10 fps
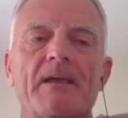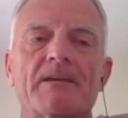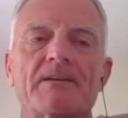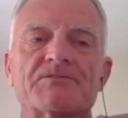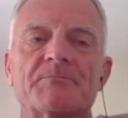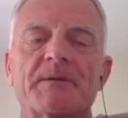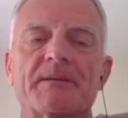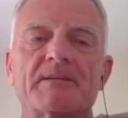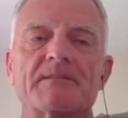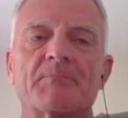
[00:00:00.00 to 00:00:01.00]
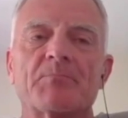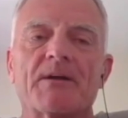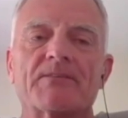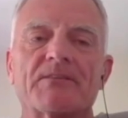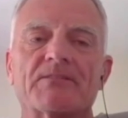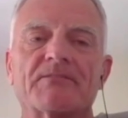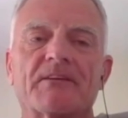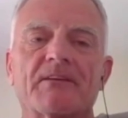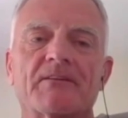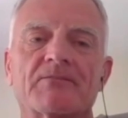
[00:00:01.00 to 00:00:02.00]
is to begin the process of
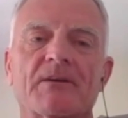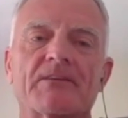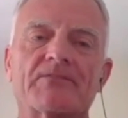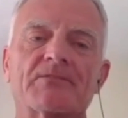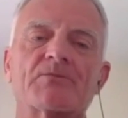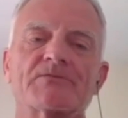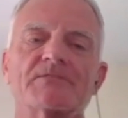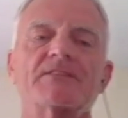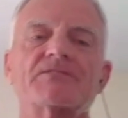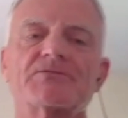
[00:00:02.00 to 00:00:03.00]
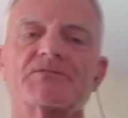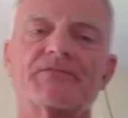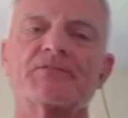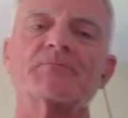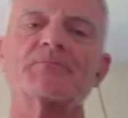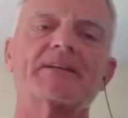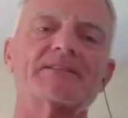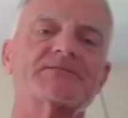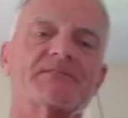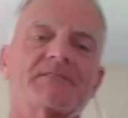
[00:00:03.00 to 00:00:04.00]
characterizing those initial few
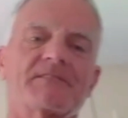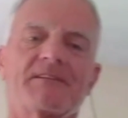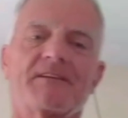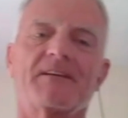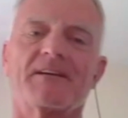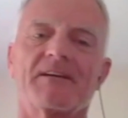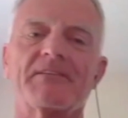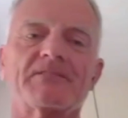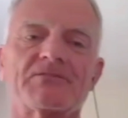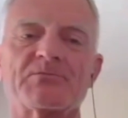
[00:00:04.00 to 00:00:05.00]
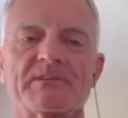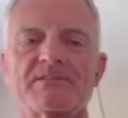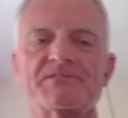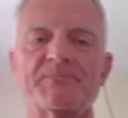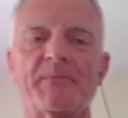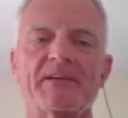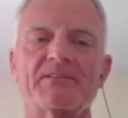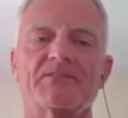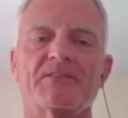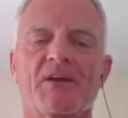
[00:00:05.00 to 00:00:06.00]
minutes of entry into space.